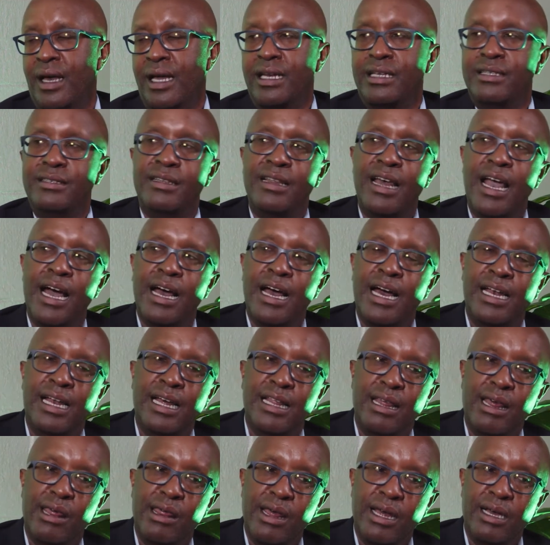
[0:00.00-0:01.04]
and it's
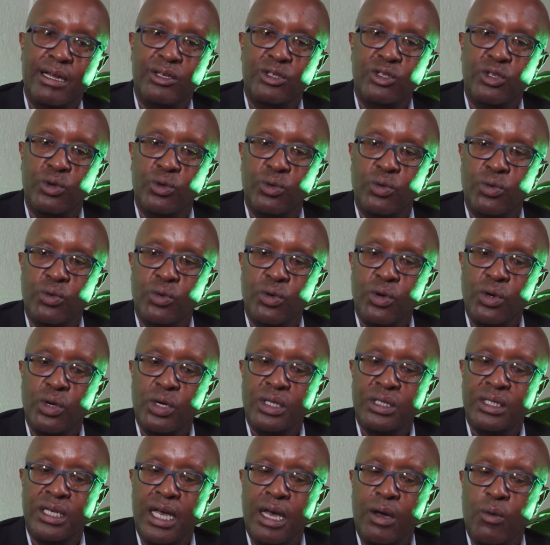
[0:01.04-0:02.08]
another thing to
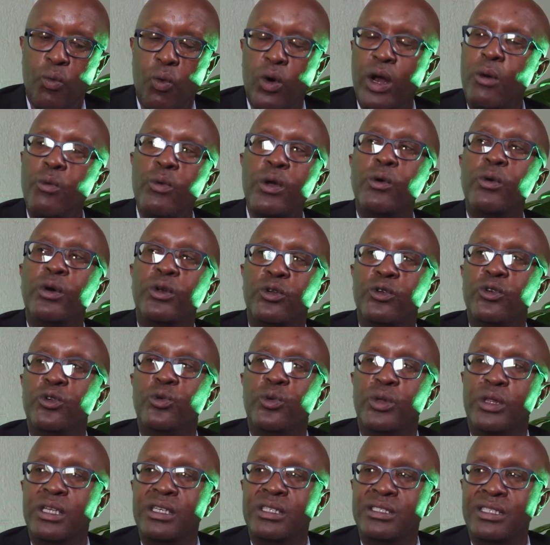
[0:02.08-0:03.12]
say, what are we going to do
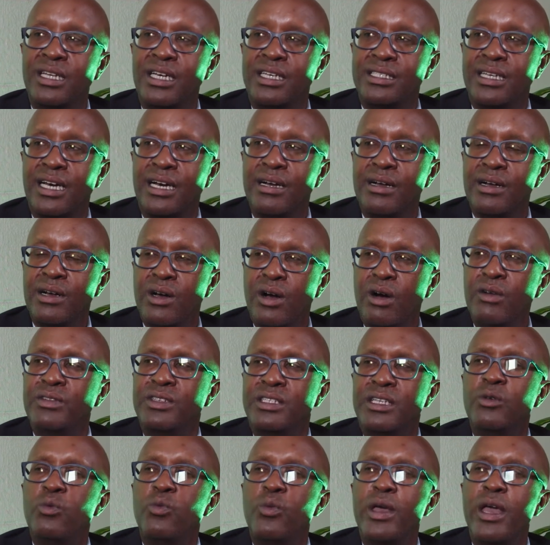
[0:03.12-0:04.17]
with this data?
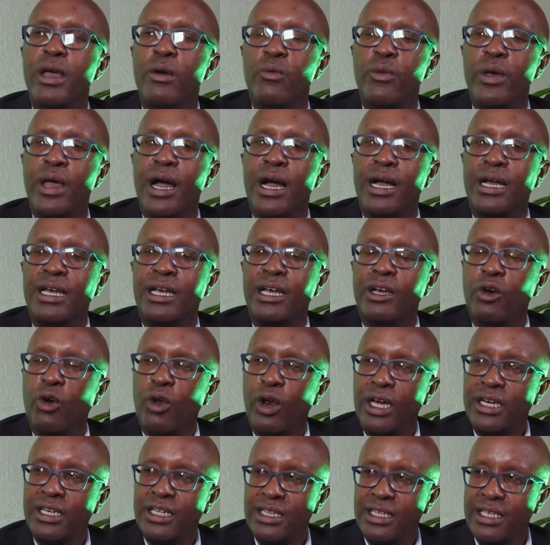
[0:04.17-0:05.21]
Obviously, we are
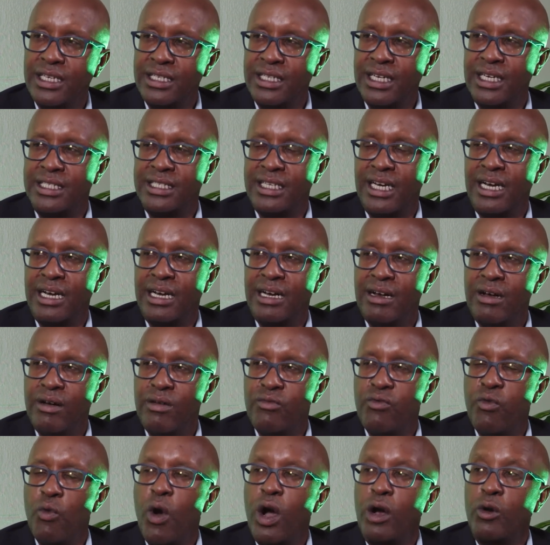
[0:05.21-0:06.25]
collecting the data
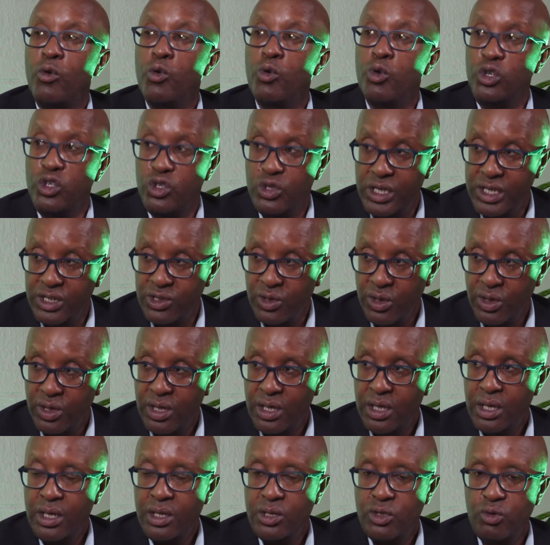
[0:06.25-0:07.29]
for a good reason,
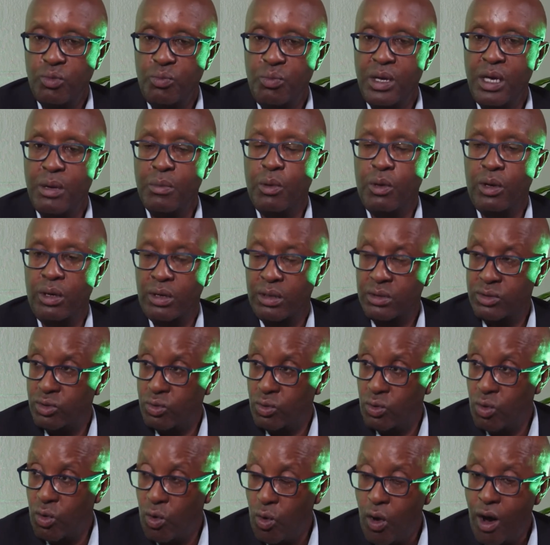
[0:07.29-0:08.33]
to be able
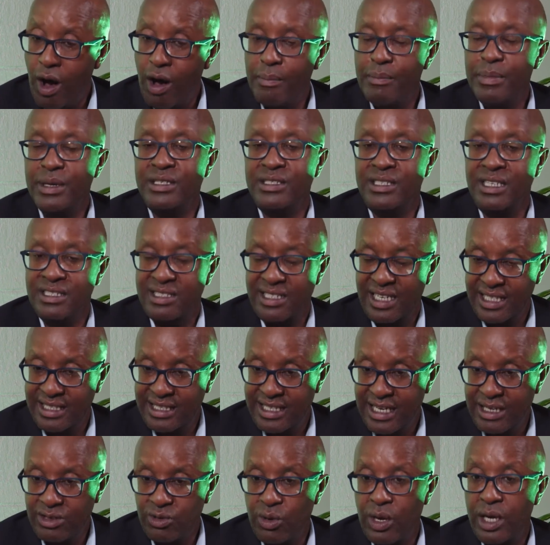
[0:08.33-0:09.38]
to grow our business,
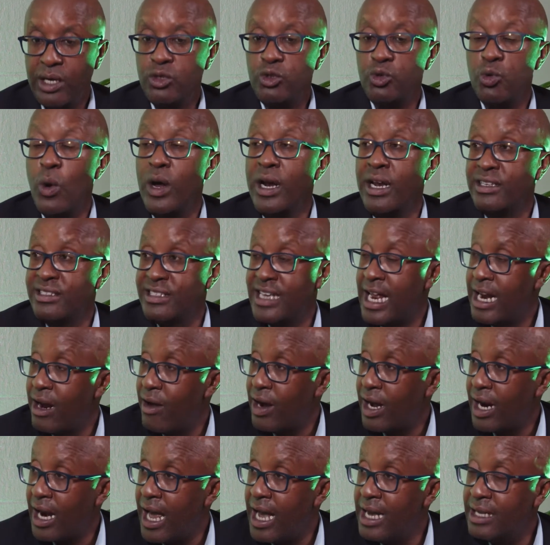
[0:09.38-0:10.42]
etc., to understand
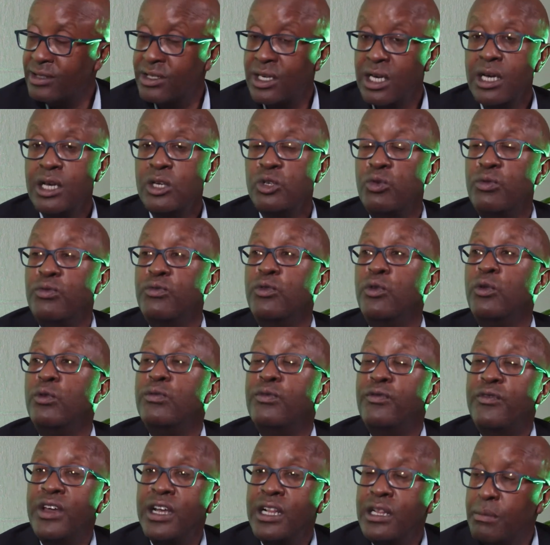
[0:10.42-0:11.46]
our clients, to
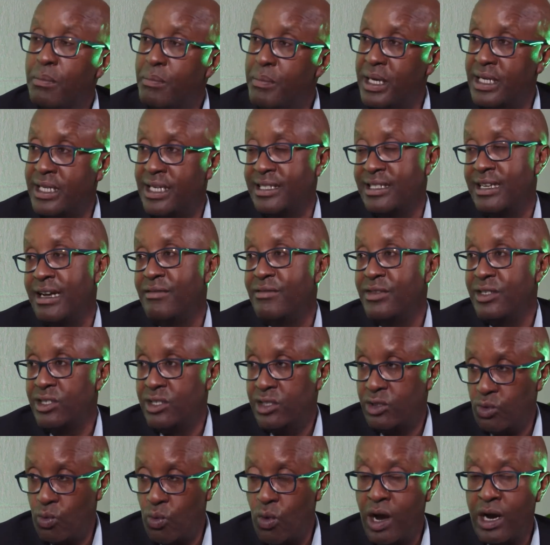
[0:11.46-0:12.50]
fulfill better
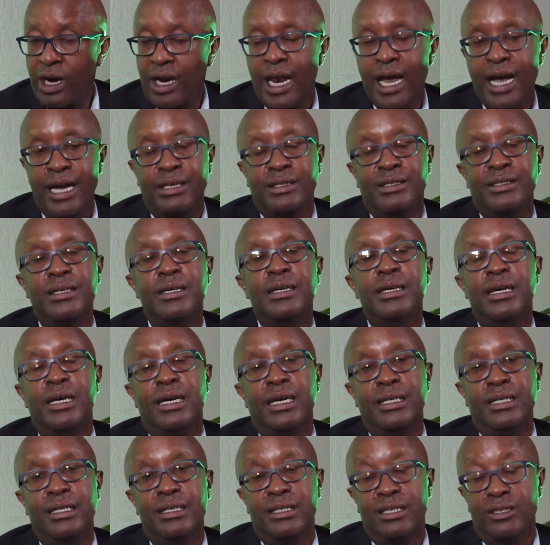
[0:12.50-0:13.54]
service to our clients,
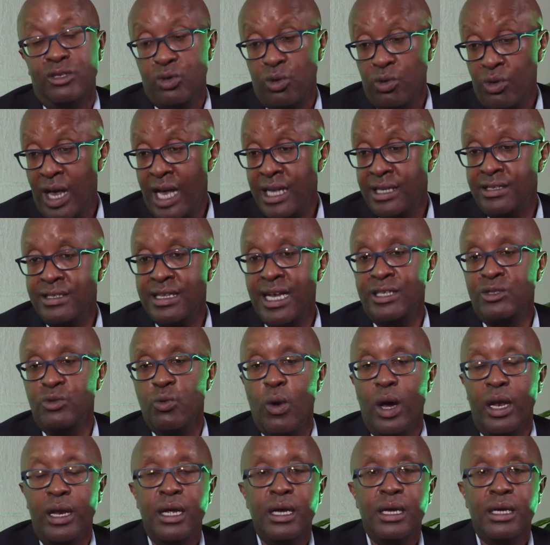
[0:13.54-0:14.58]
etc. So that's
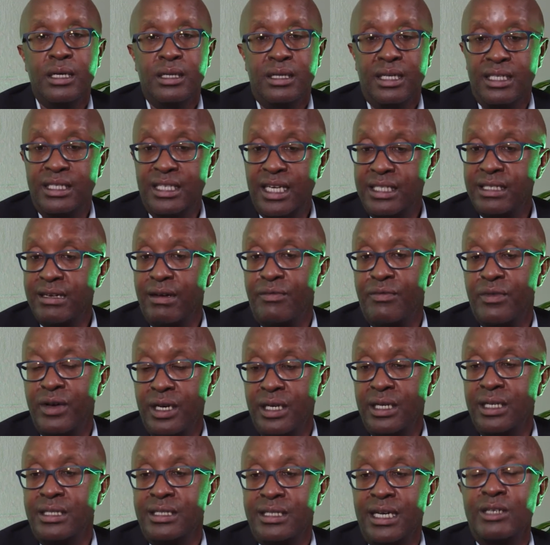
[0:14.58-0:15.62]
one. The data
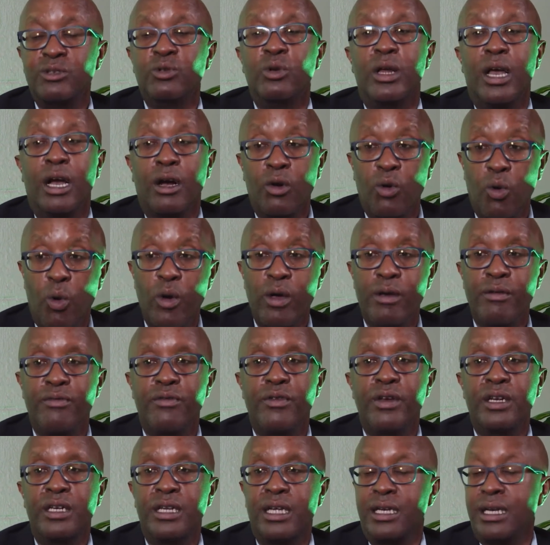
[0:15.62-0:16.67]
field is actually a growing
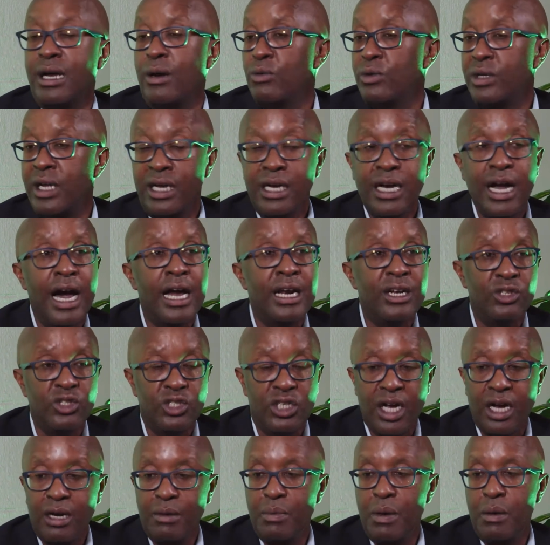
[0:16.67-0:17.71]
field, and I would
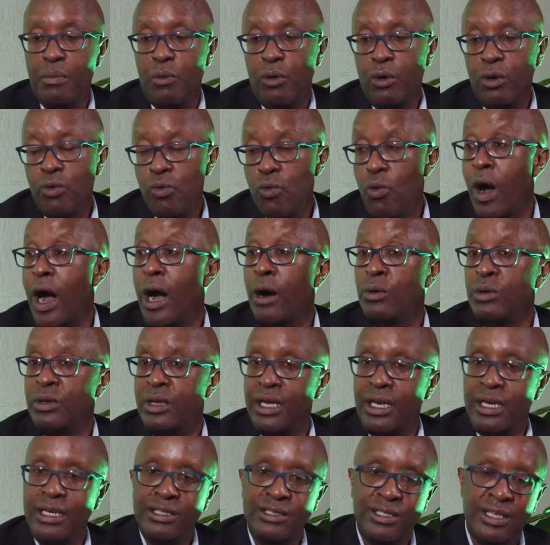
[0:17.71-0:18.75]
encourage young people who are out
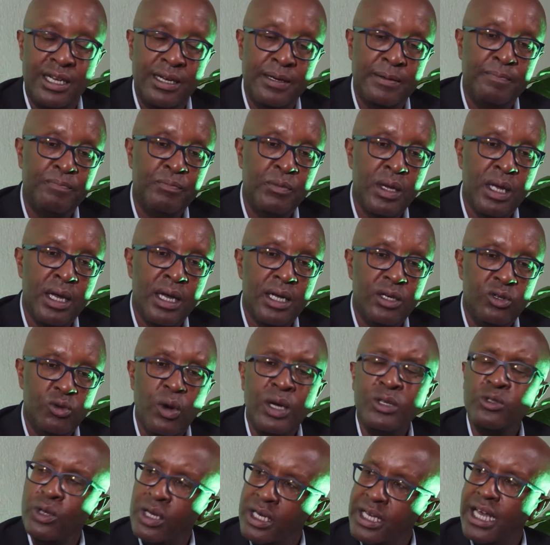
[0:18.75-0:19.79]
there listening
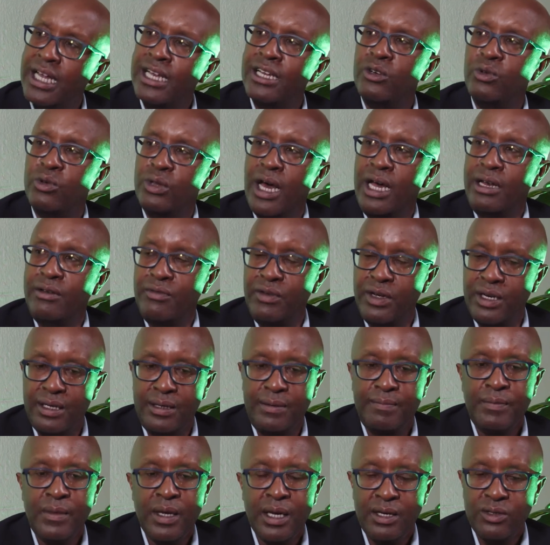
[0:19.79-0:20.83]
to actually get into that
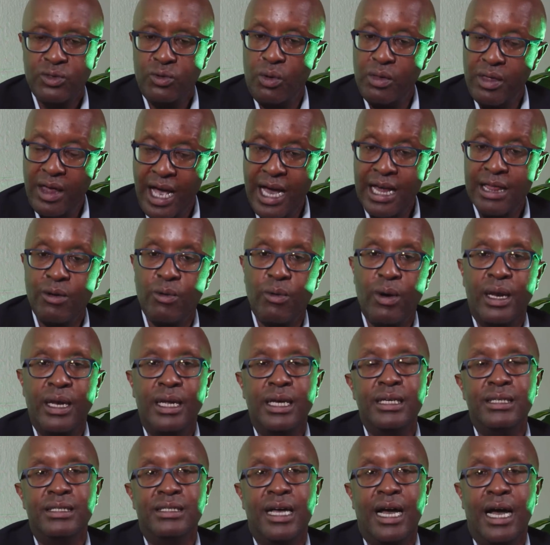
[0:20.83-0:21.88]
field. So the other one
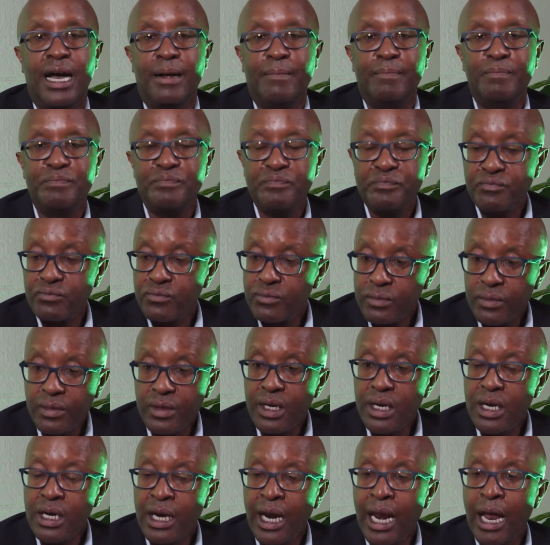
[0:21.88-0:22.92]
is
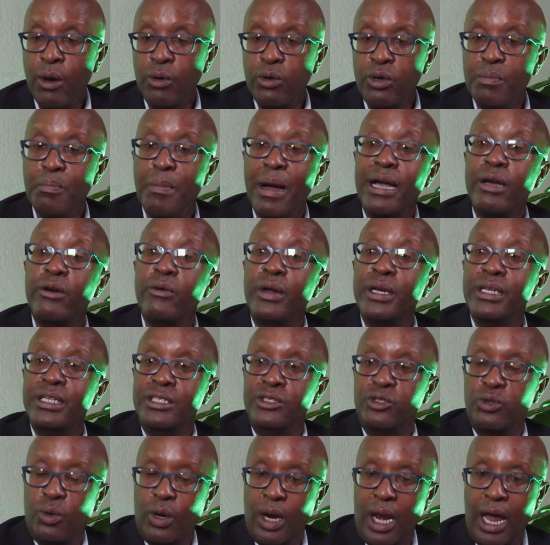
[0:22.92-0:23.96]
cloud,
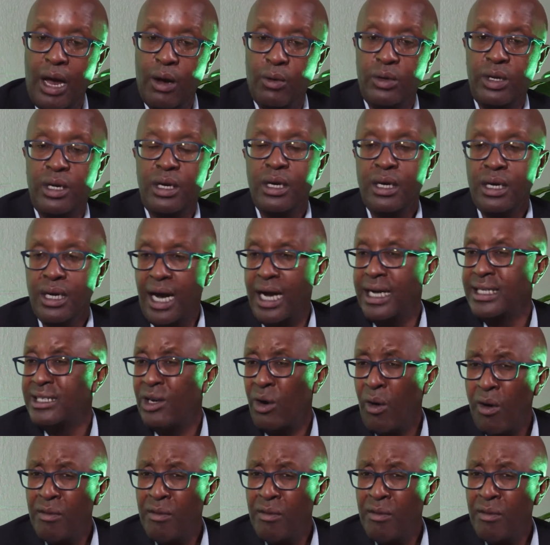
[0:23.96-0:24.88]
migrating to cloud. It's